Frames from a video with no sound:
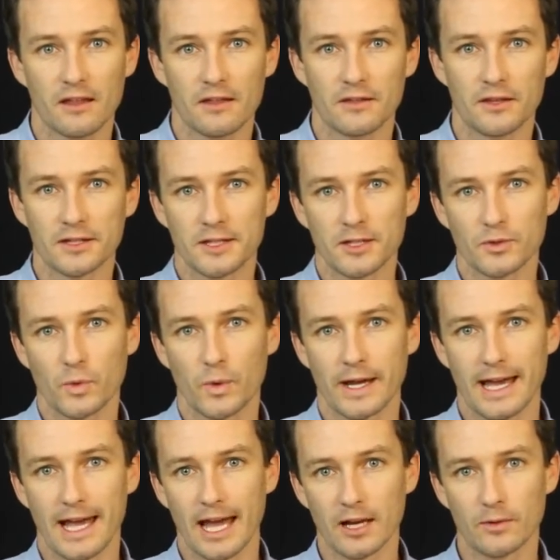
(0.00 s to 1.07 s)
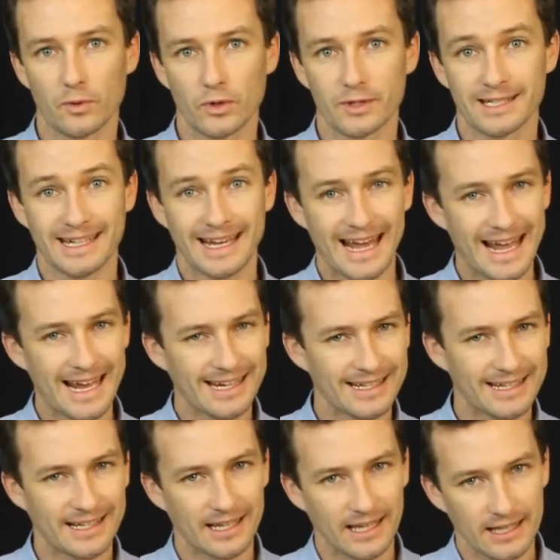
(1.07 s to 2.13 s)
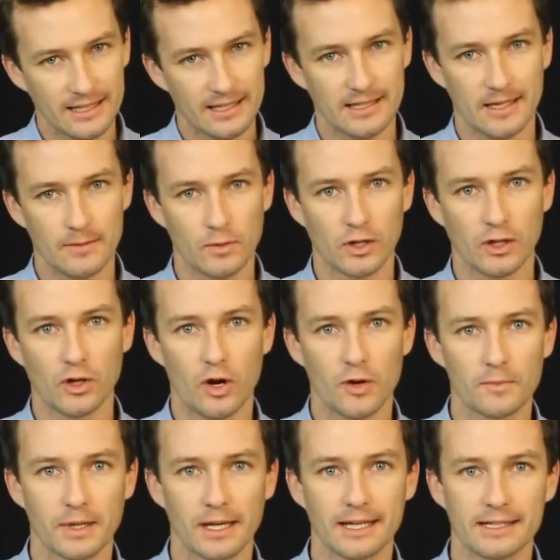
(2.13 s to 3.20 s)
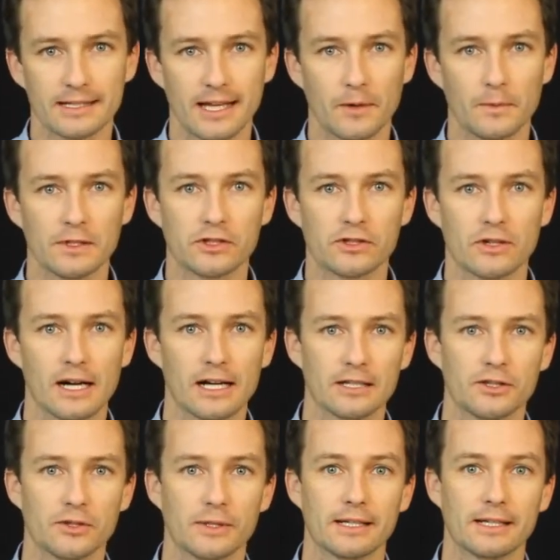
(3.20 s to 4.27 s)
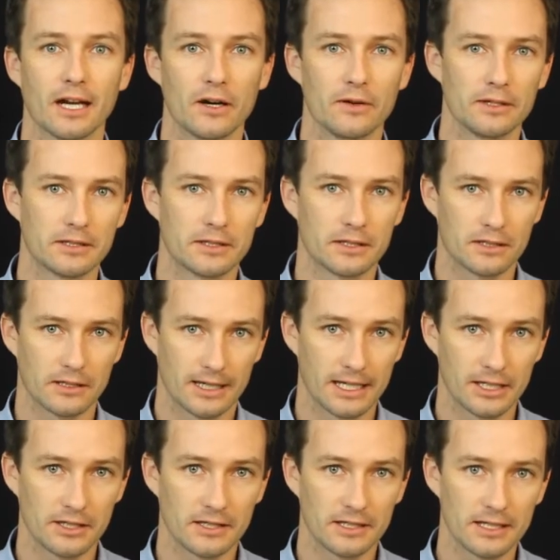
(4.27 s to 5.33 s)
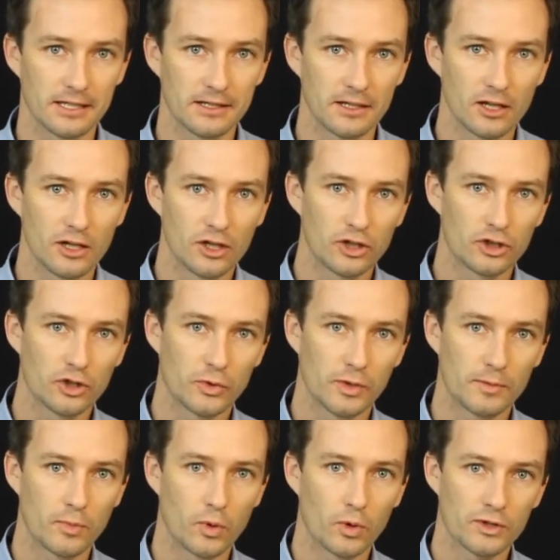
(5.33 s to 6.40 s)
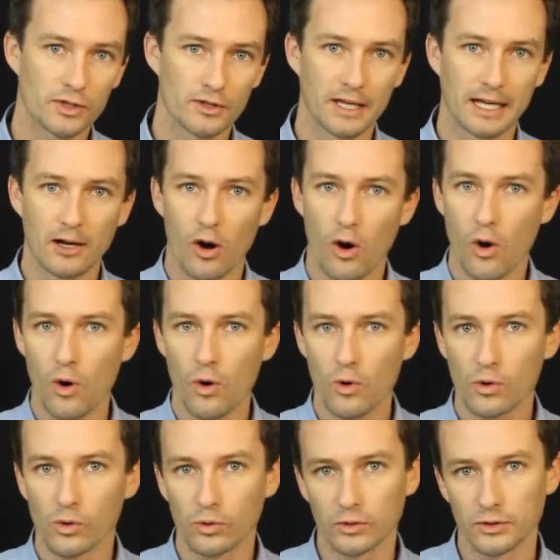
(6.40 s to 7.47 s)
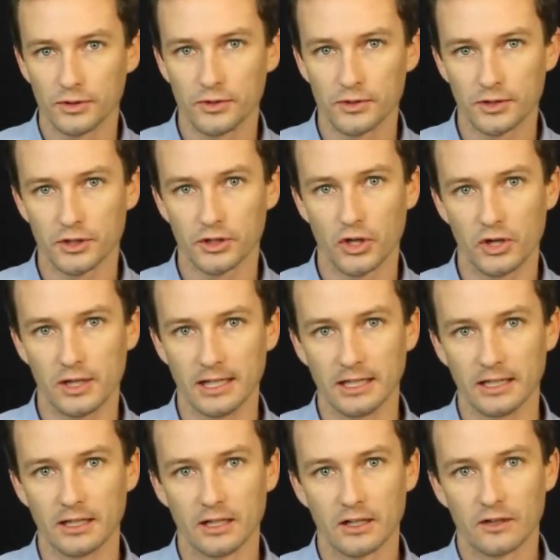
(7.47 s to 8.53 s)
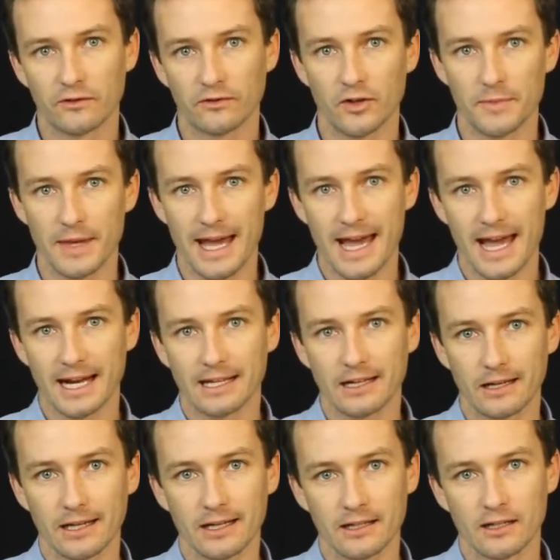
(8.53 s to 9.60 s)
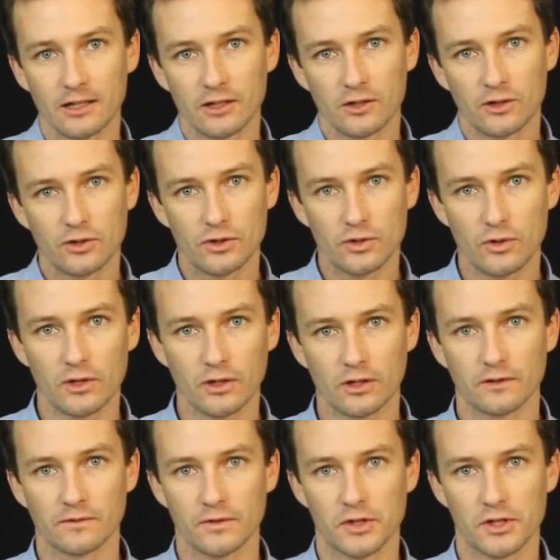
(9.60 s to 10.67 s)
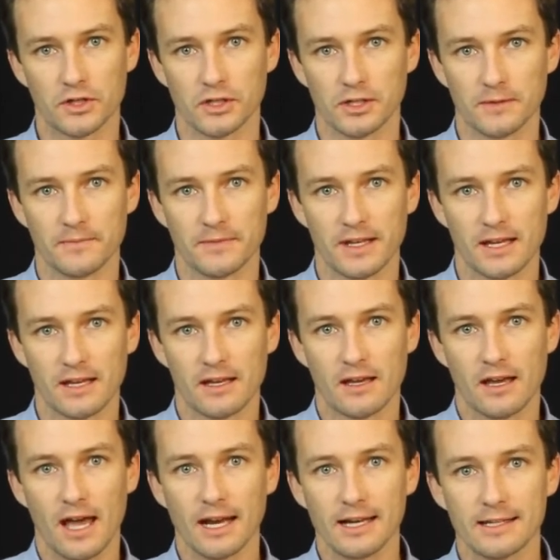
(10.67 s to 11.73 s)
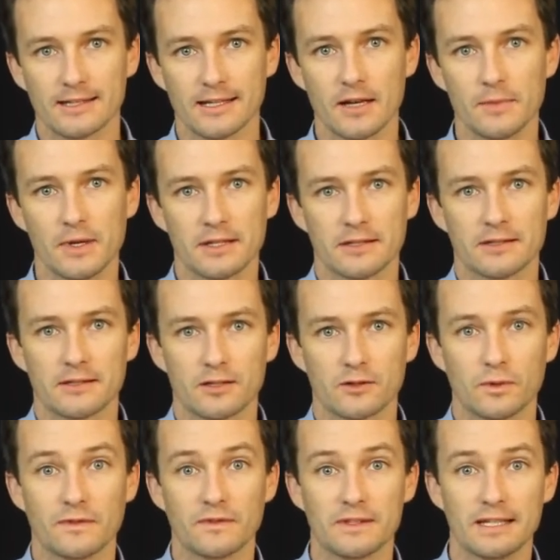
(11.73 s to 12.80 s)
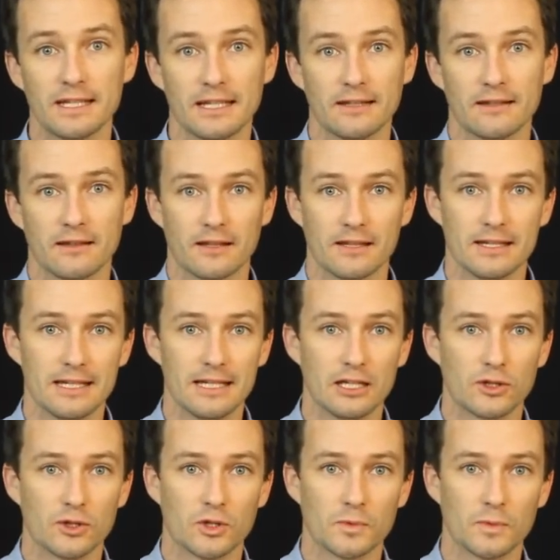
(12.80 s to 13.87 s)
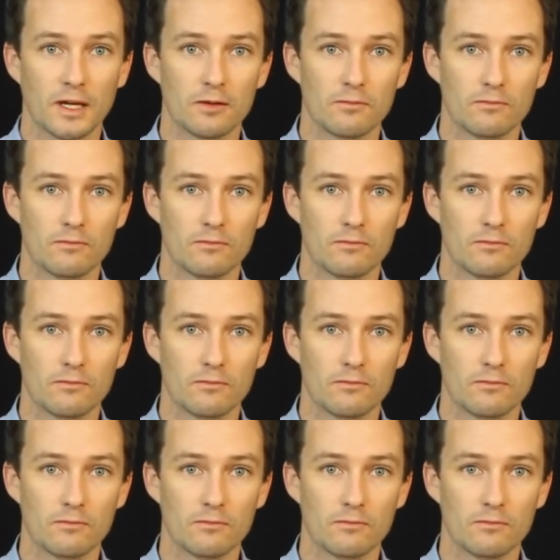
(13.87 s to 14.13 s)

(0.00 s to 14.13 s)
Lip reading: This is where AdWords can get somewhat complex, and we try to encourage digital agencies to report on that whole user journey from the ad click to the conversion. And in some instances, we've seen the need to spend